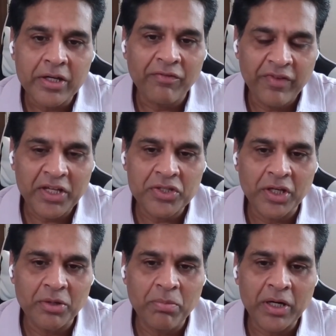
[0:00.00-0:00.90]
it
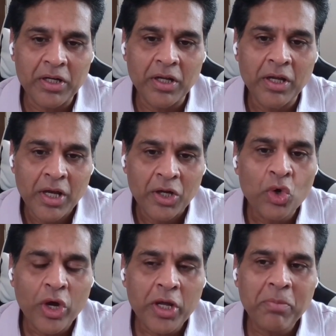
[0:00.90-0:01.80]
affects it. But
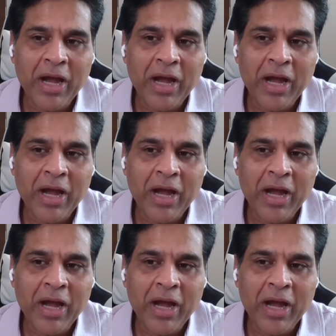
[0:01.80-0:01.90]
going